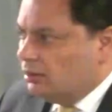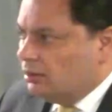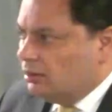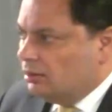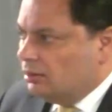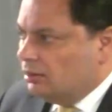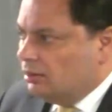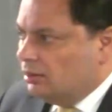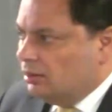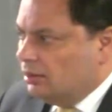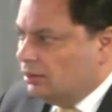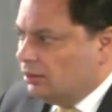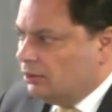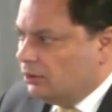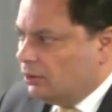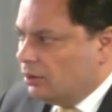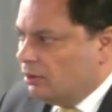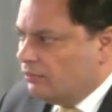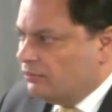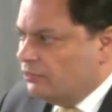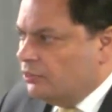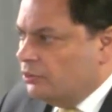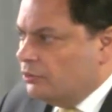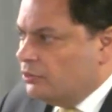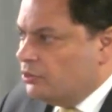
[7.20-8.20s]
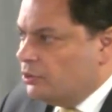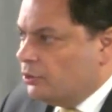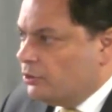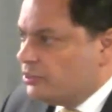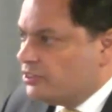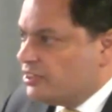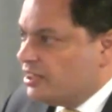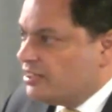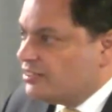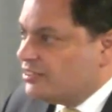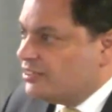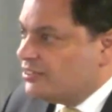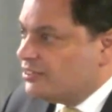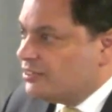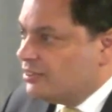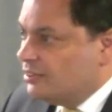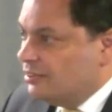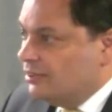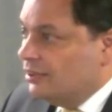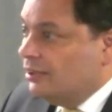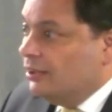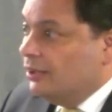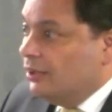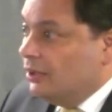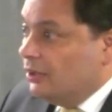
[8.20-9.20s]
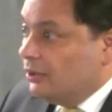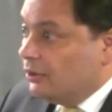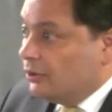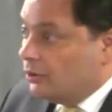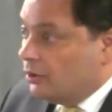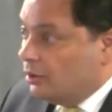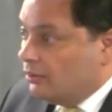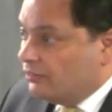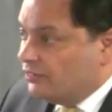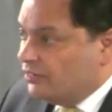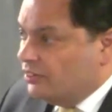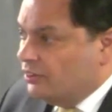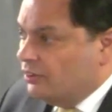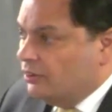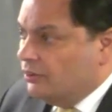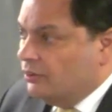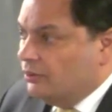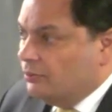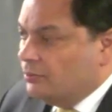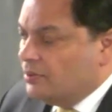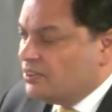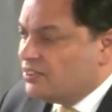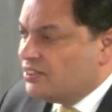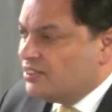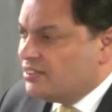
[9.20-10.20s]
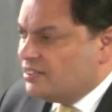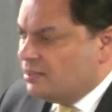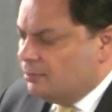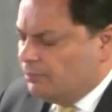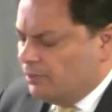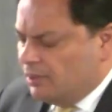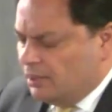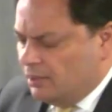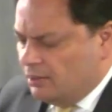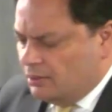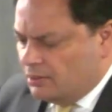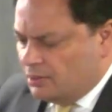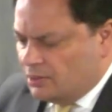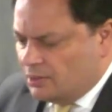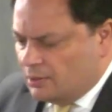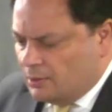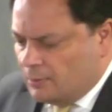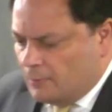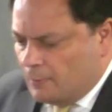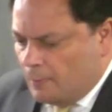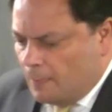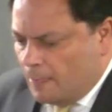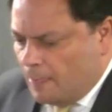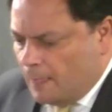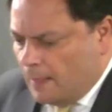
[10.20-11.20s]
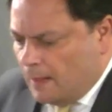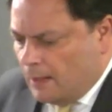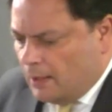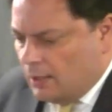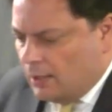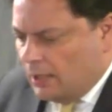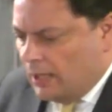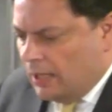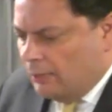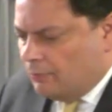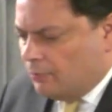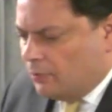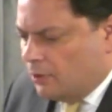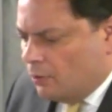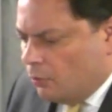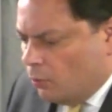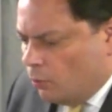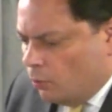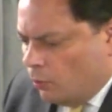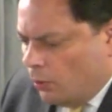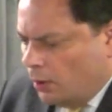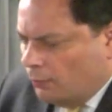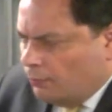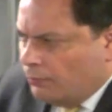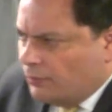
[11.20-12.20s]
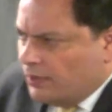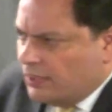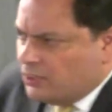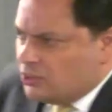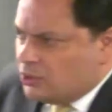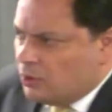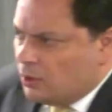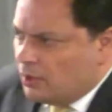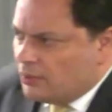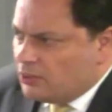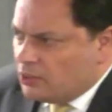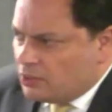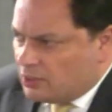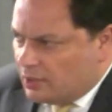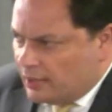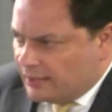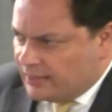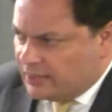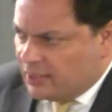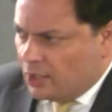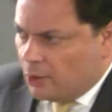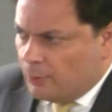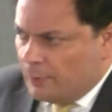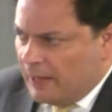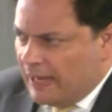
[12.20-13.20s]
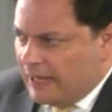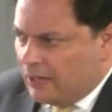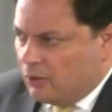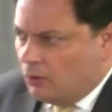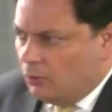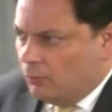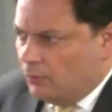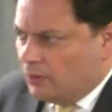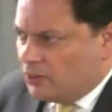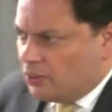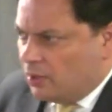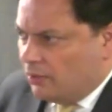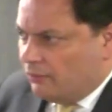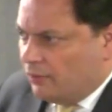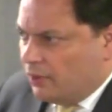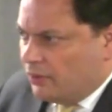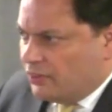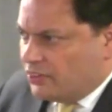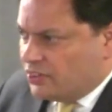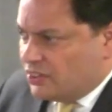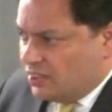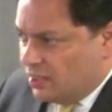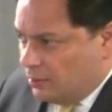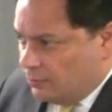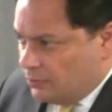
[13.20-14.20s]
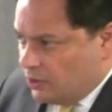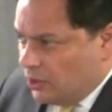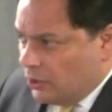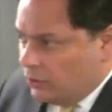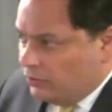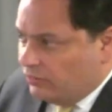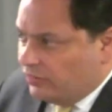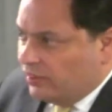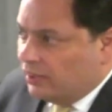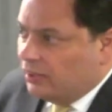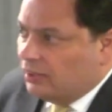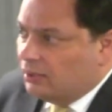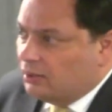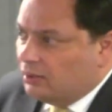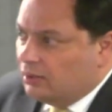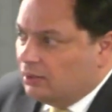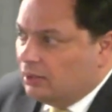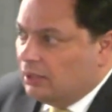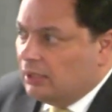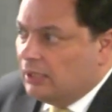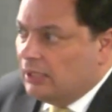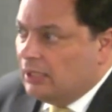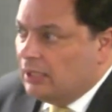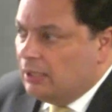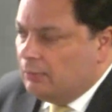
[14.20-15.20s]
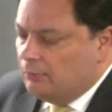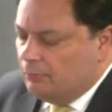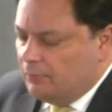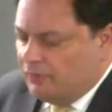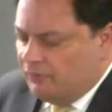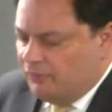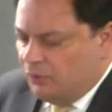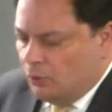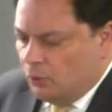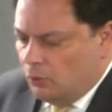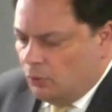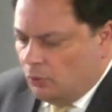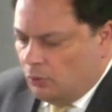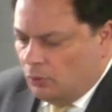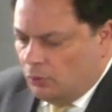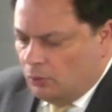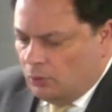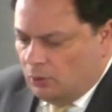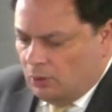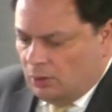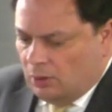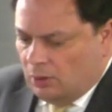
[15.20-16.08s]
Uh, good afternoon to your assessors. Good afternoon, Mr. Simpkins. Uh, one issue I'd just like to go back on, which I rather skipped over um, before